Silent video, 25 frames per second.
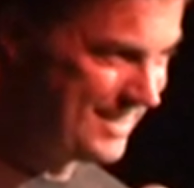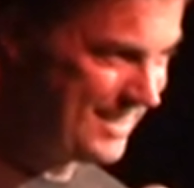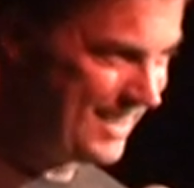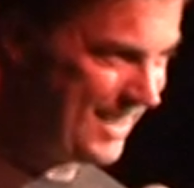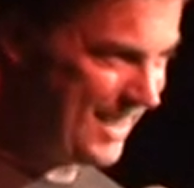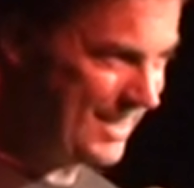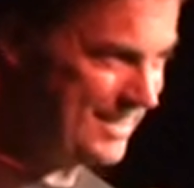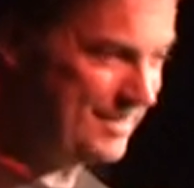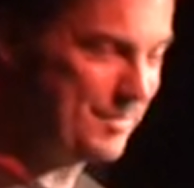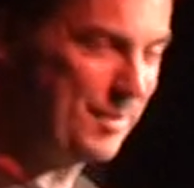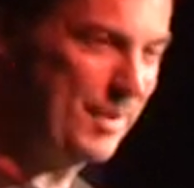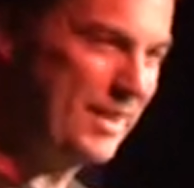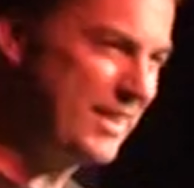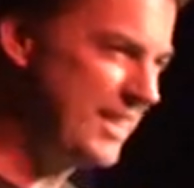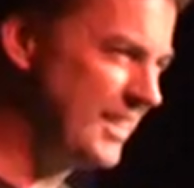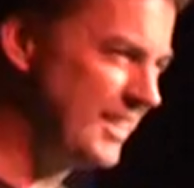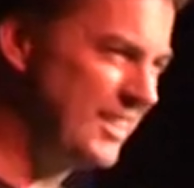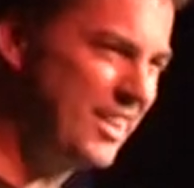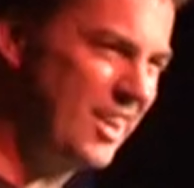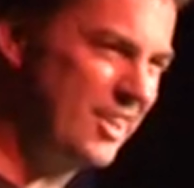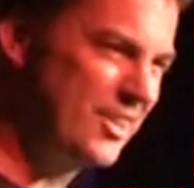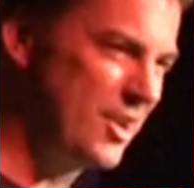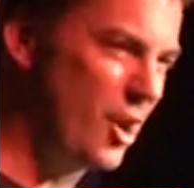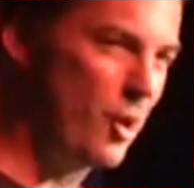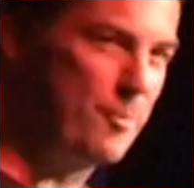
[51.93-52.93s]
But then you
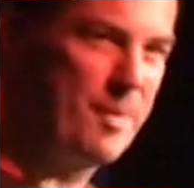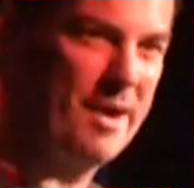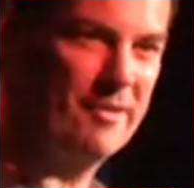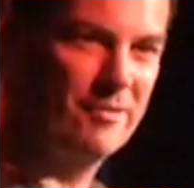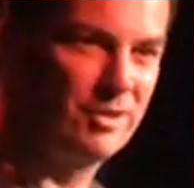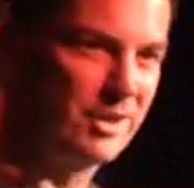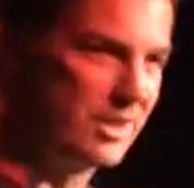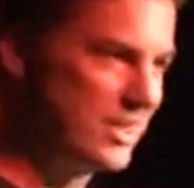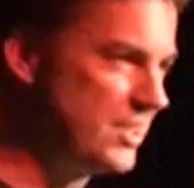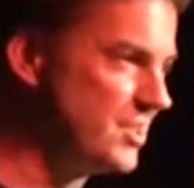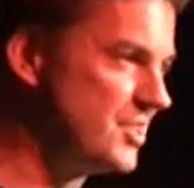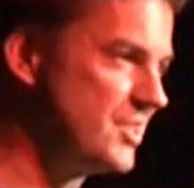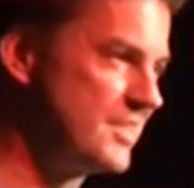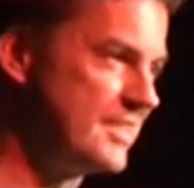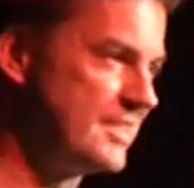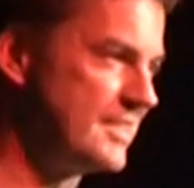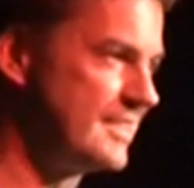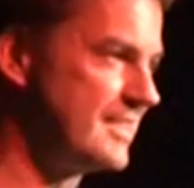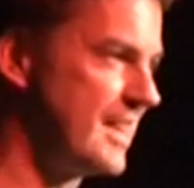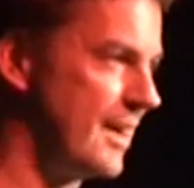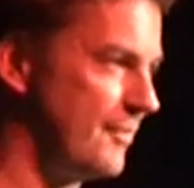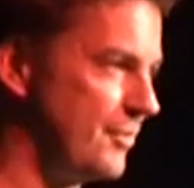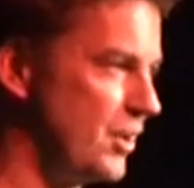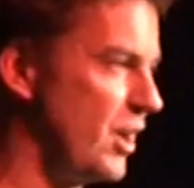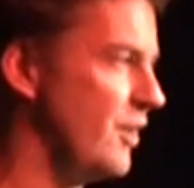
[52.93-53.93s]
don't know about religions and
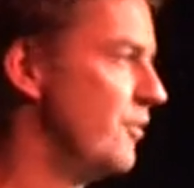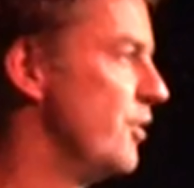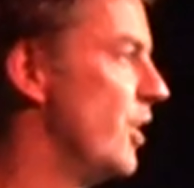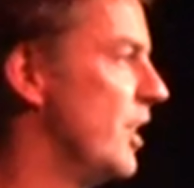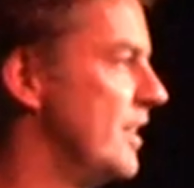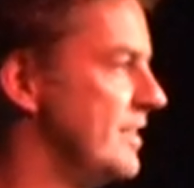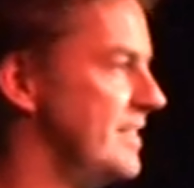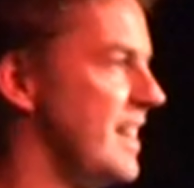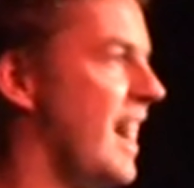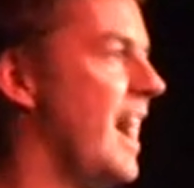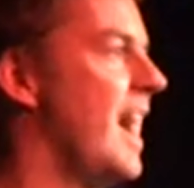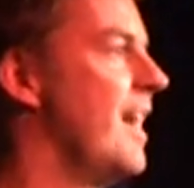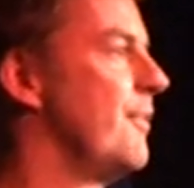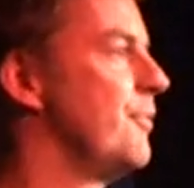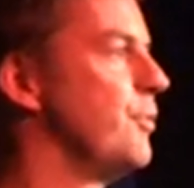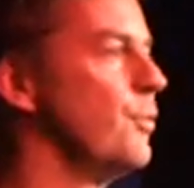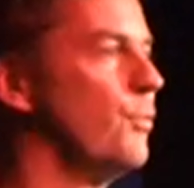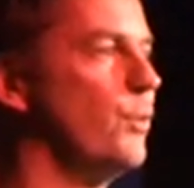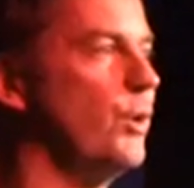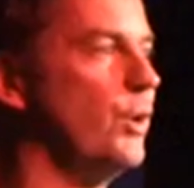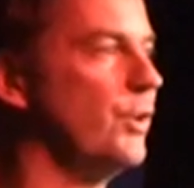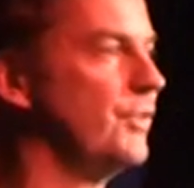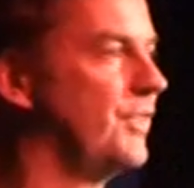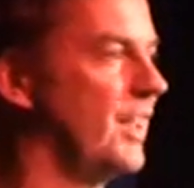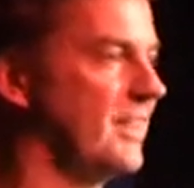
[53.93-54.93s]
stuff. You don't realise half the
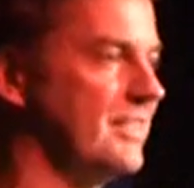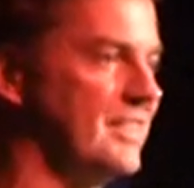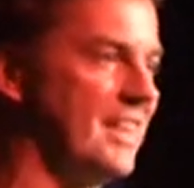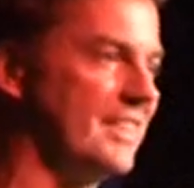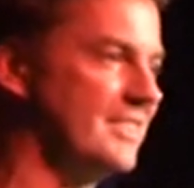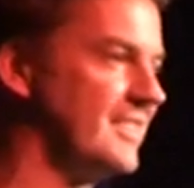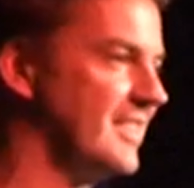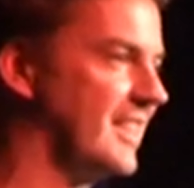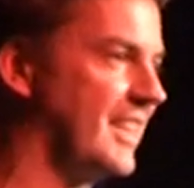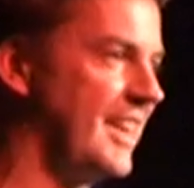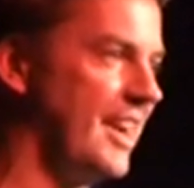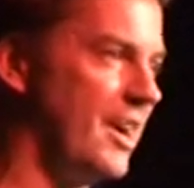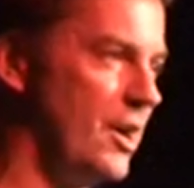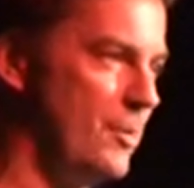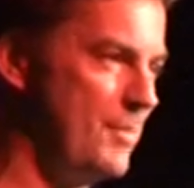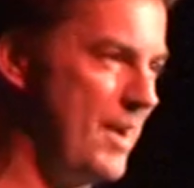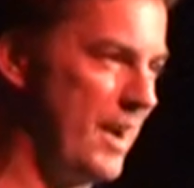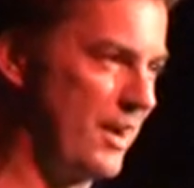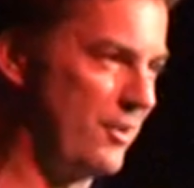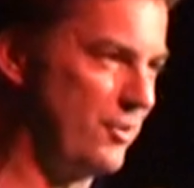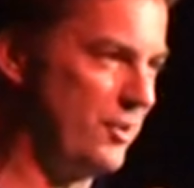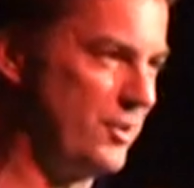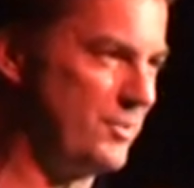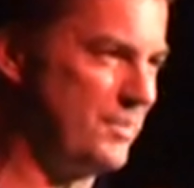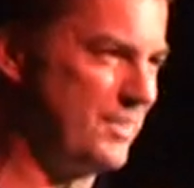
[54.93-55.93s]
world doesn't actually care
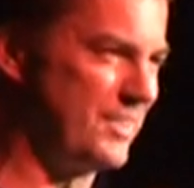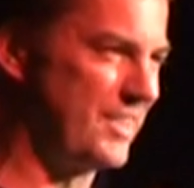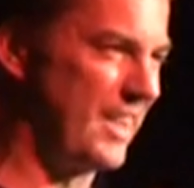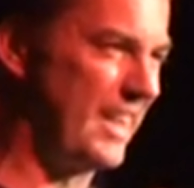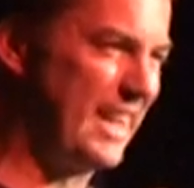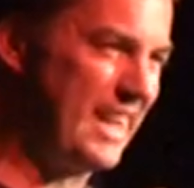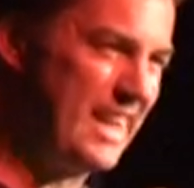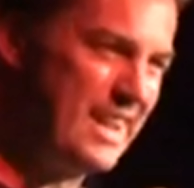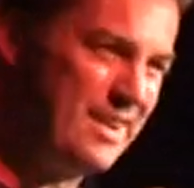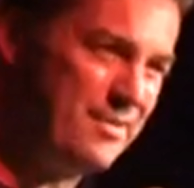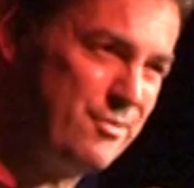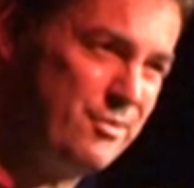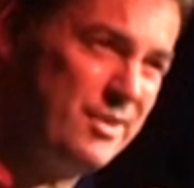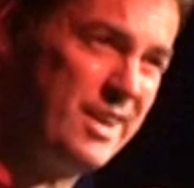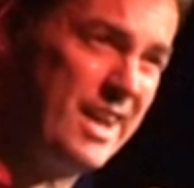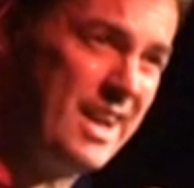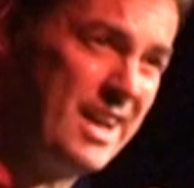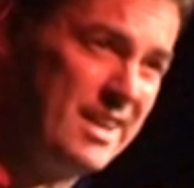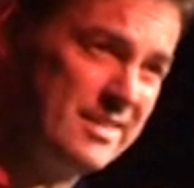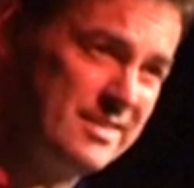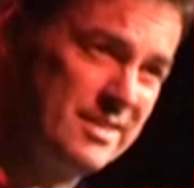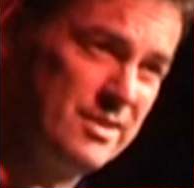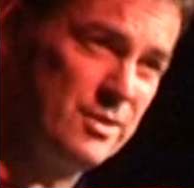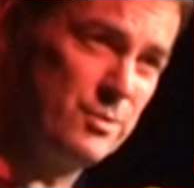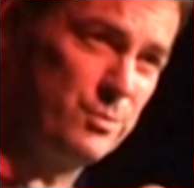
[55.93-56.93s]
about Christmas. Like every
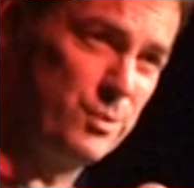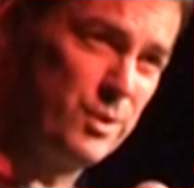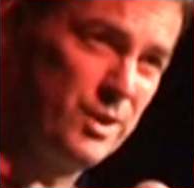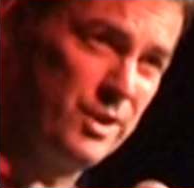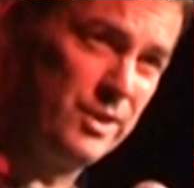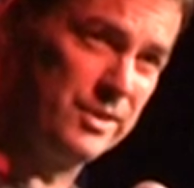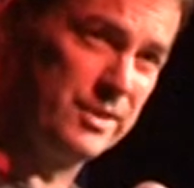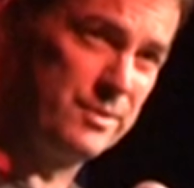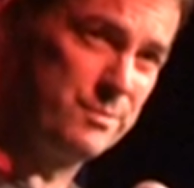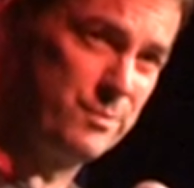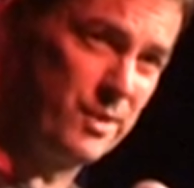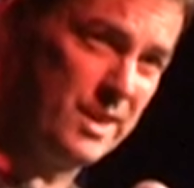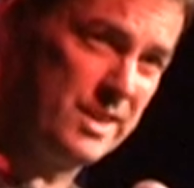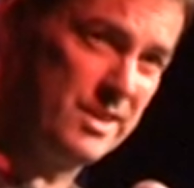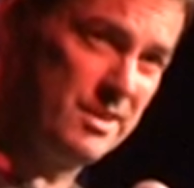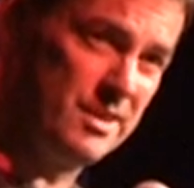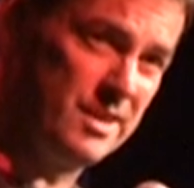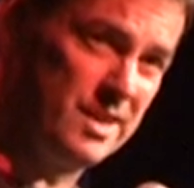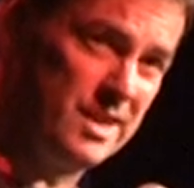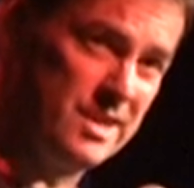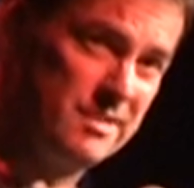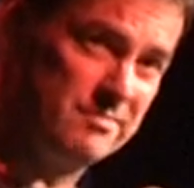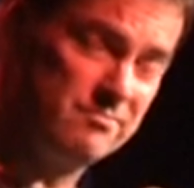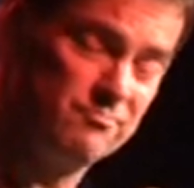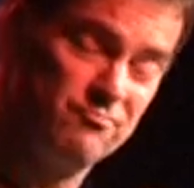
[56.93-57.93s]
house in the world in one
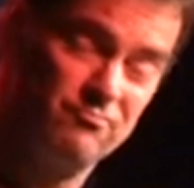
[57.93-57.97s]
night.